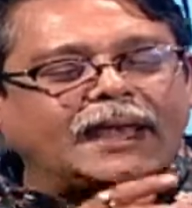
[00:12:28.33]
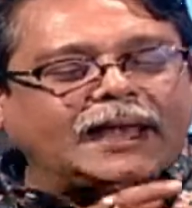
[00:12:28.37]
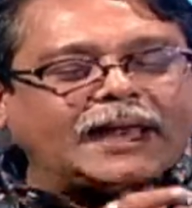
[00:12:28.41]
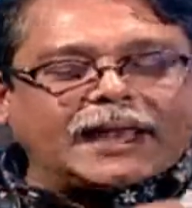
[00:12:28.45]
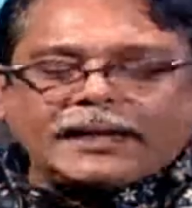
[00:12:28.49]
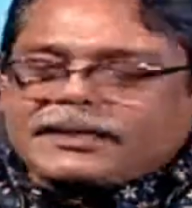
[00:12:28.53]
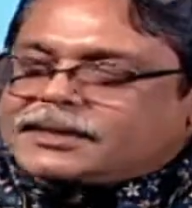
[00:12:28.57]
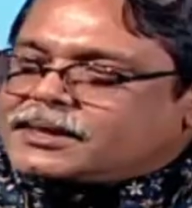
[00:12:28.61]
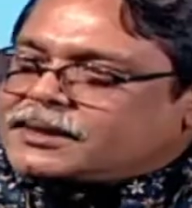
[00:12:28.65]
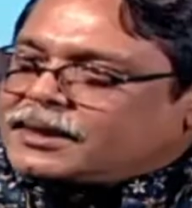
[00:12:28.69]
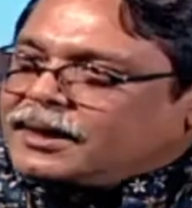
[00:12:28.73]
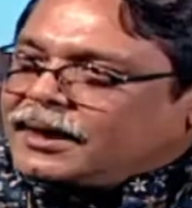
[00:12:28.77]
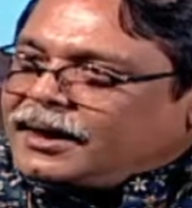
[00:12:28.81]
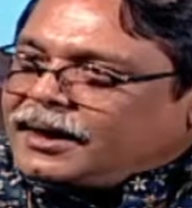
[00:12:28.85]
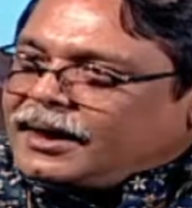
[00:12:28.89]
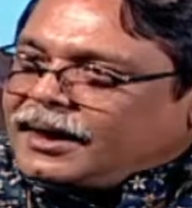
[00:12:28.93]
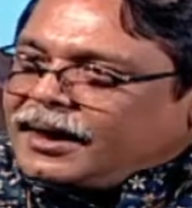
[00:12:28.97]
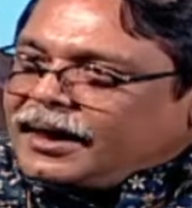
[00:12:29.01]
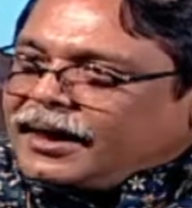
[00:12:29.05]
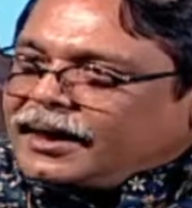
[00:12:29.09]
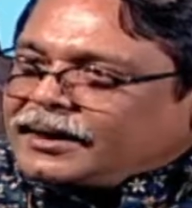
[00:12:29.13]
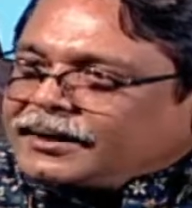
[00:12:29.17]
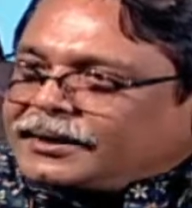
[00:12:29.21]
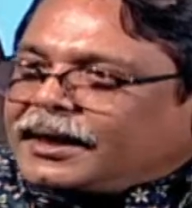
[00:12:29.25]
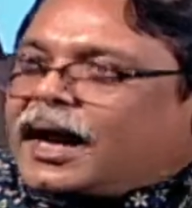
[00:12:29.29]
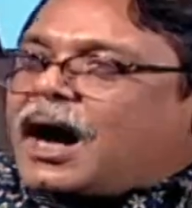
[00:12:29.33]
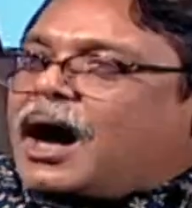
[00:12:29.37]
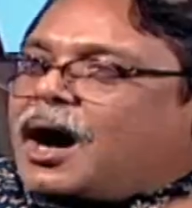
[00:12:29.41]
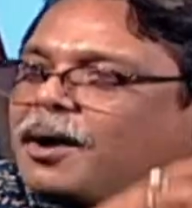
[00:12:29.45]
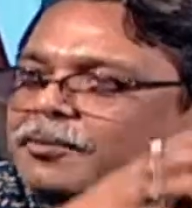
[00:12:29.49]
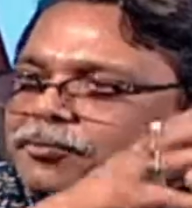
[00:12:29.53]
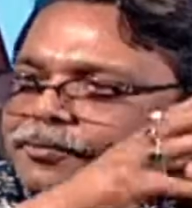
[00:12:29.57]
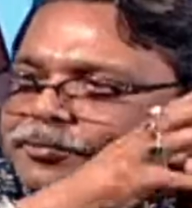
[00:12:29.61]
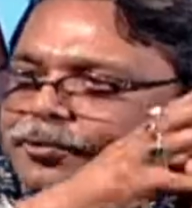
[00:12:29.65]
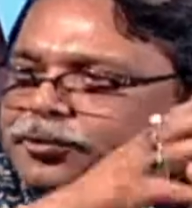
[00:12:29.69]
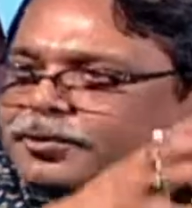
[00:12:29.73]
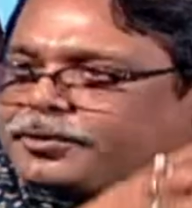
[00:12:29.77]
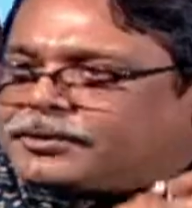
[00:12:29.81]
let the
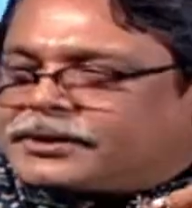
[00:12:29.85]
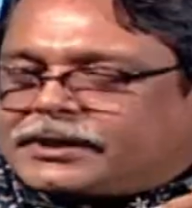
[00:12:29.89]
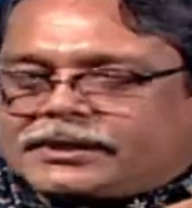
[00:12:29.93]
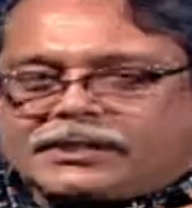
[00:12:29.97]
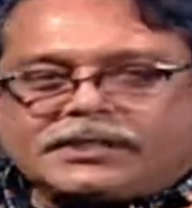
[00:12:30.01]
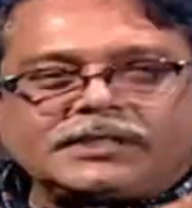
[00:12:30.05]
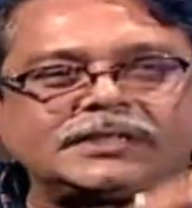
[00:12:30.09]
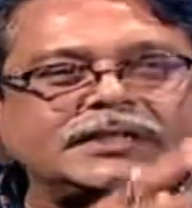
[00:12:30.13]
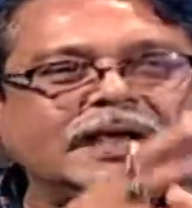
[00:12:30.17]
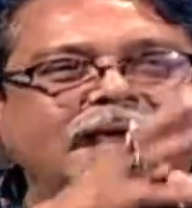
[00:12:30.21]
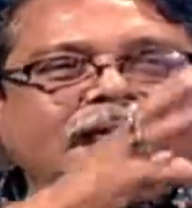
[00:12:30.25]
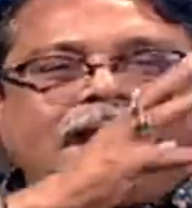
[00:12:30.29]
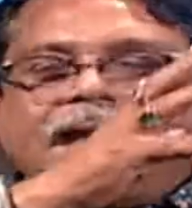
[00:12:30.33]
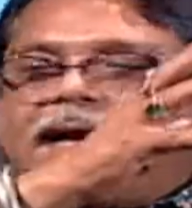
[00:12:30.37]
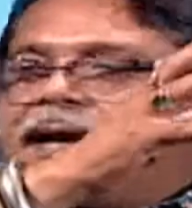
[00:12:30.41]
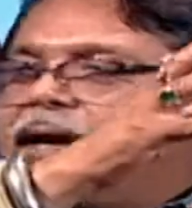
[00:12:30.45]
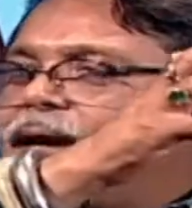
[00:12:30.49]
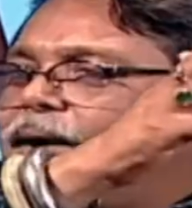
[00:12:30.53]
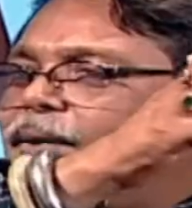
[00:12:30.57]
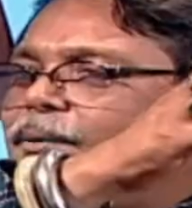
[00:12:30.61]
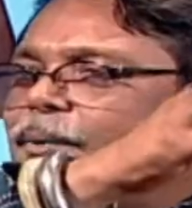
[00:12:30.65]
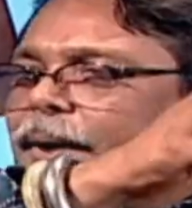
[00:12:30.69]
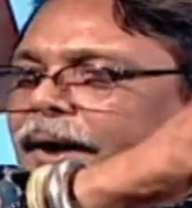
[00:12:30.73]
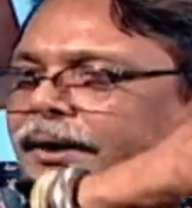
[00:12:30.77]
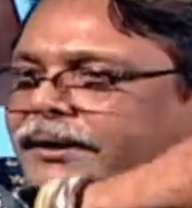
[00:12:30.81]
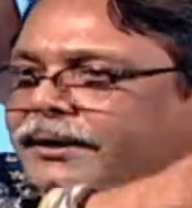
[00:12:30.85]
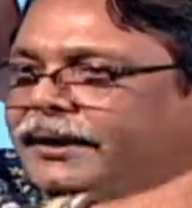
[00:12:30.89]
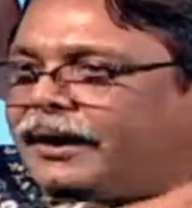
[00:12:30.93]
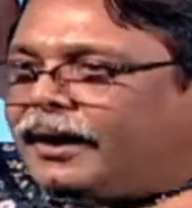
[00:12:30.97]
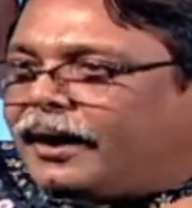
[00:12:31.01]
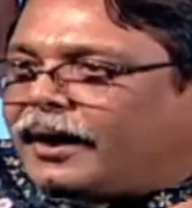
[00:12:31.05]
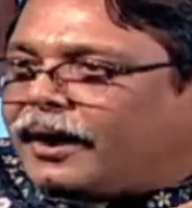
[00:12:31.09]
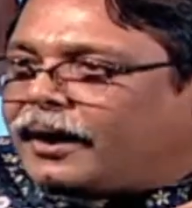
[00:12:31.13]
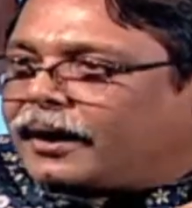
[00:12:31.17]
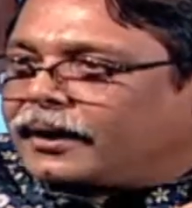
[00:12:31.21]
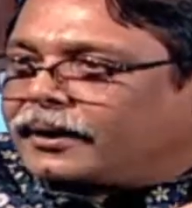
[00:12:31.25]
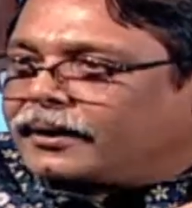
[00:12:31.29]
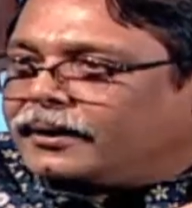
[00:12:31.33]
armed forces stay where they
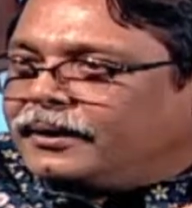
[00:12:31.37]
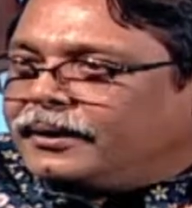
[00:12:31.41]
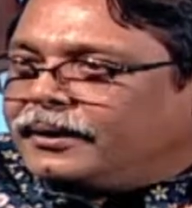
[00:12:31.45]
are